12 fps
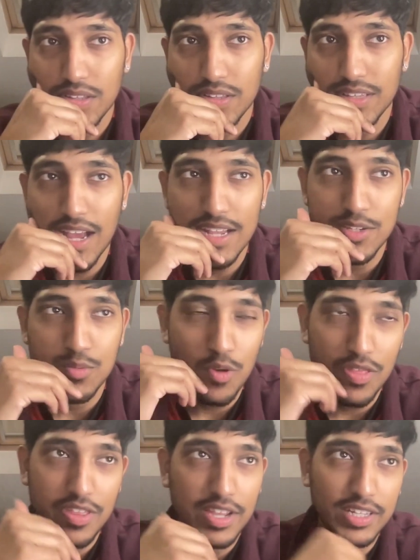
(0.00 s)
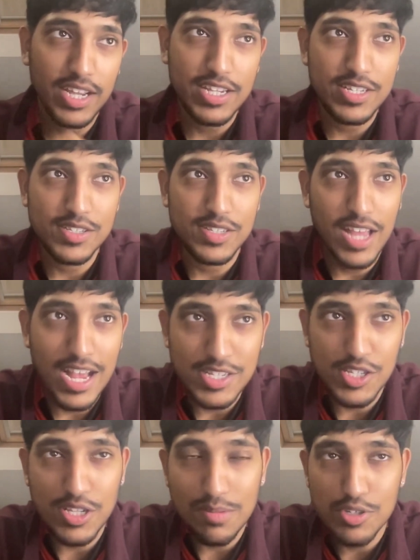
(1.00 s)
That is one thing that he's, as a
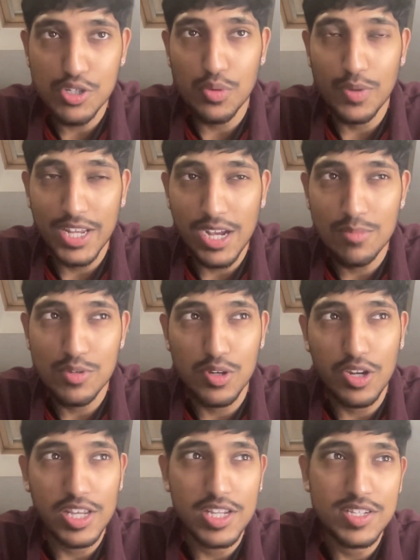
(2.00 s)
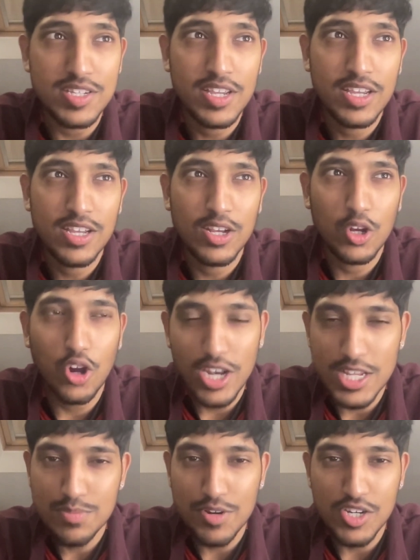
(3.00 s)
substitute, when he comes on, he's got
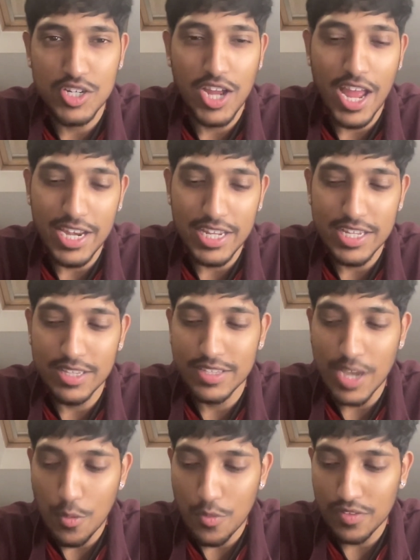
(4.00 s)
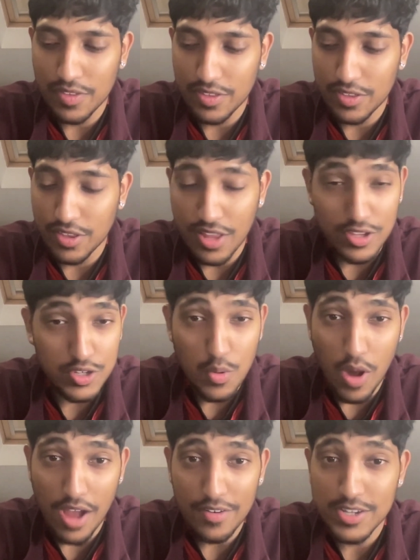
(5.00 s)
less pressure, and he dealt with... Do you know
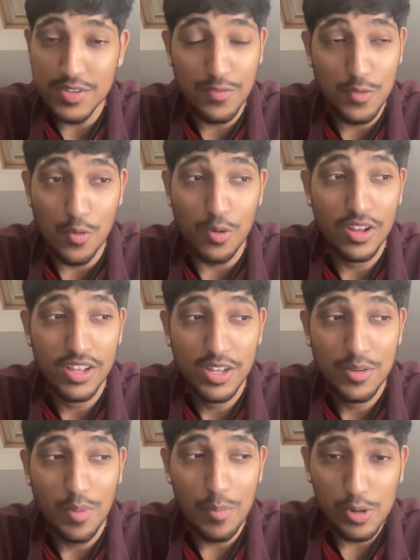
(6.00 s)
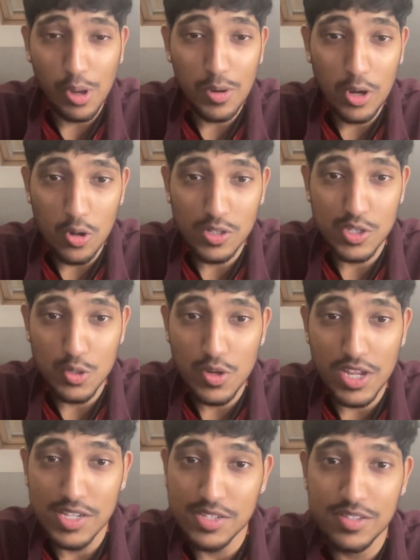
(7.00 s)
what? I actually thought, when we were going long to
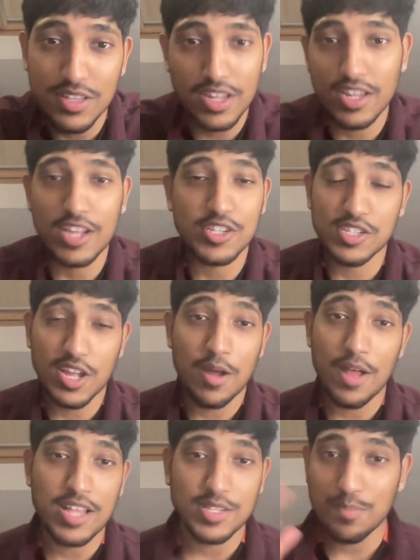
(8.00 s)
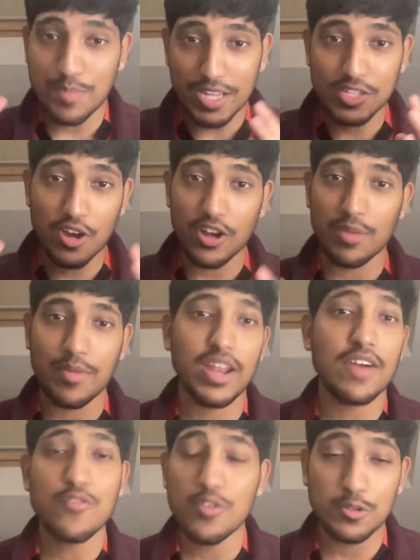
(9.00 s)
Núñez, like just as a big target man,
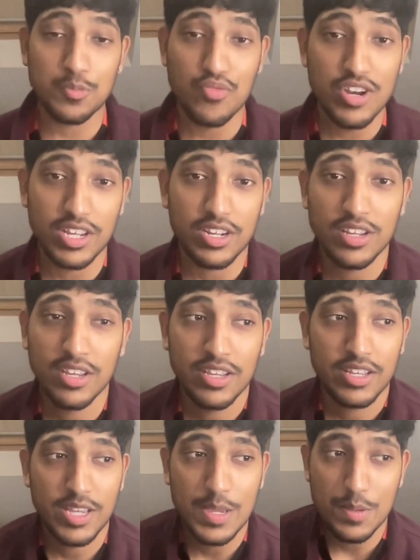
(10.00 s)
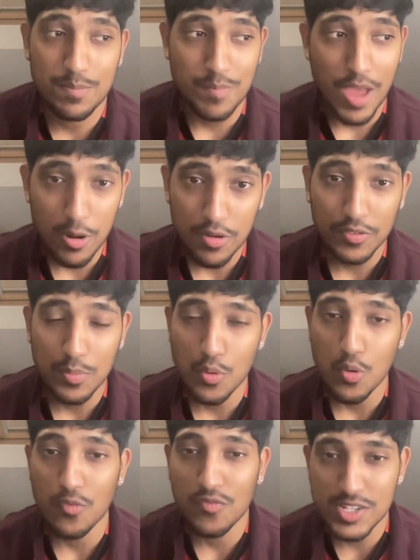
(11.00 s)
I thought he was brilliant. He held off the
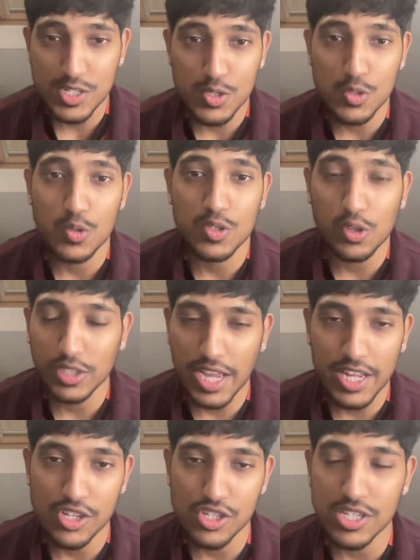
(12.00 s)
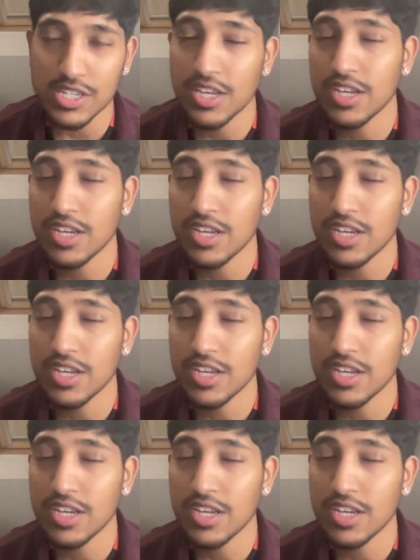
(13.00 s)
ball, physical, he's got that energy.